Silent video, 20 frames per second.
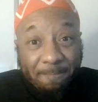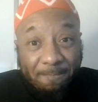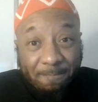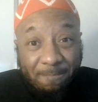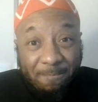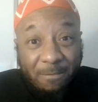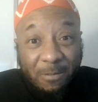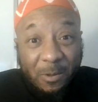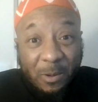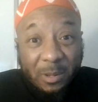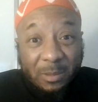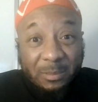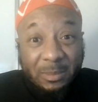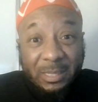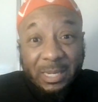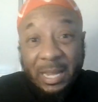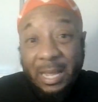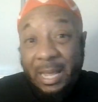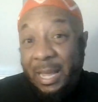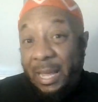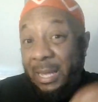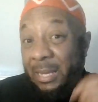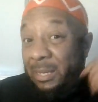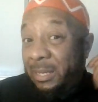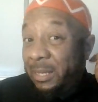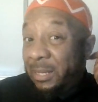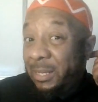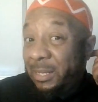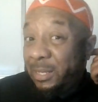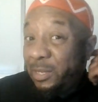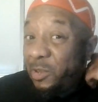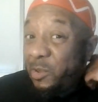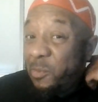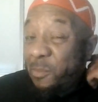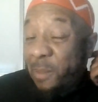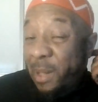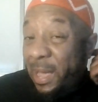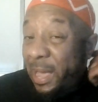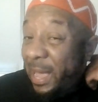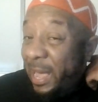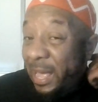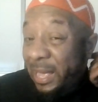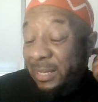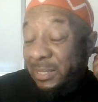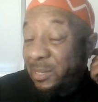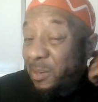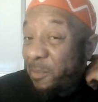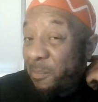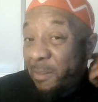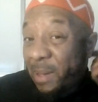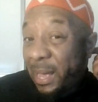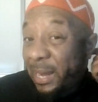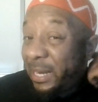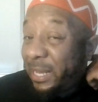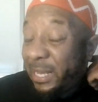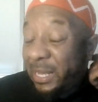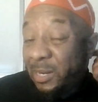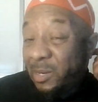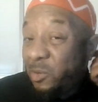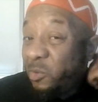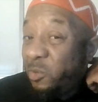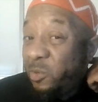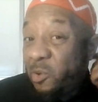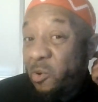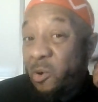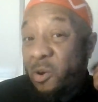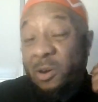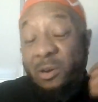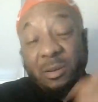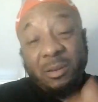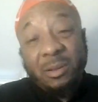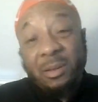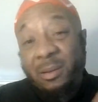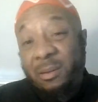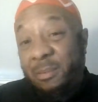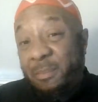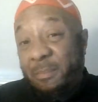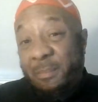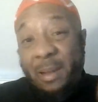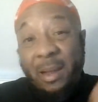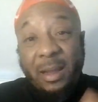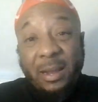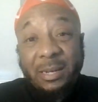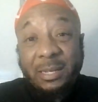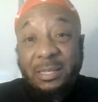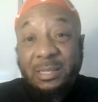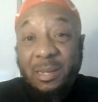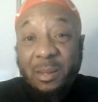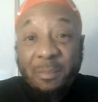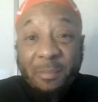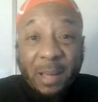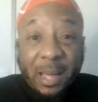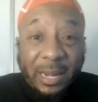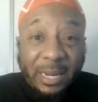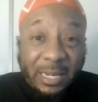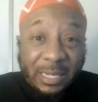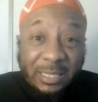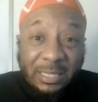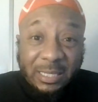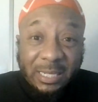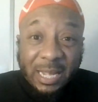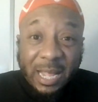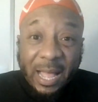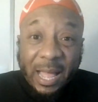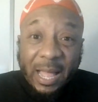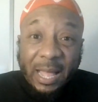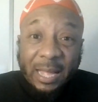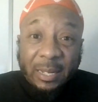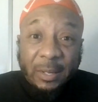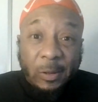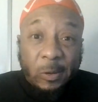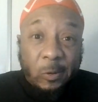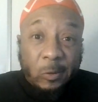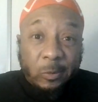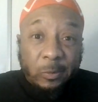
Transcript: You know what I'm saying? You might have somebody in New York married to somebody in Chicago.